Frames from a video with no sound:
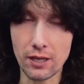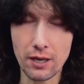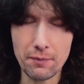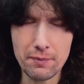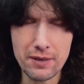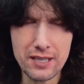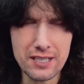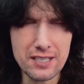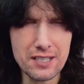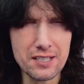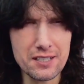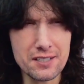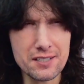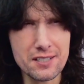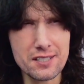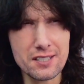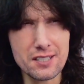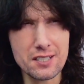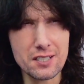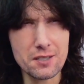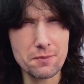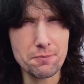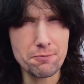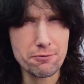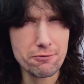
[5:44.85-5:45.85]
I mean,
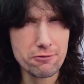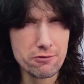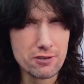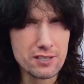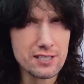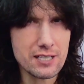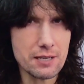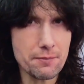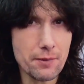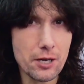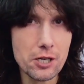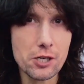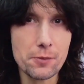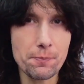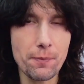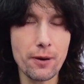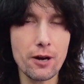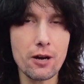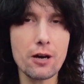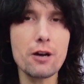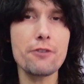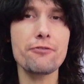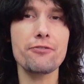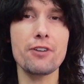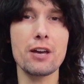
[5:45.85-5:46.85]
it's pretty much
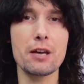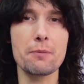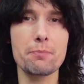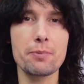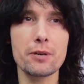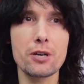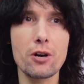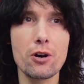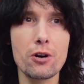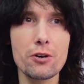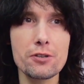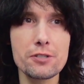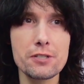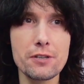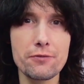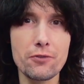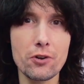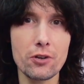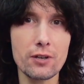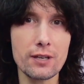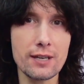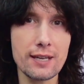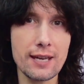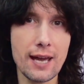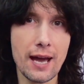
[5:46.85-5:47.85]
perfect because you've
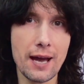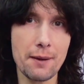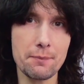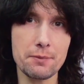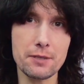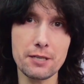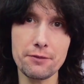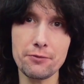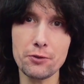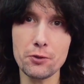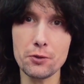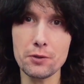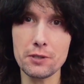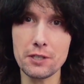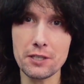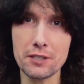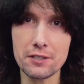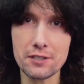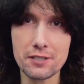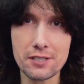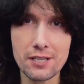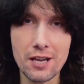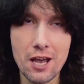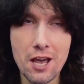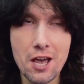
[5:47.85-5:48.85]
got a captive
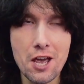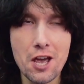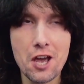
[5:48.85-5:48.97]
audience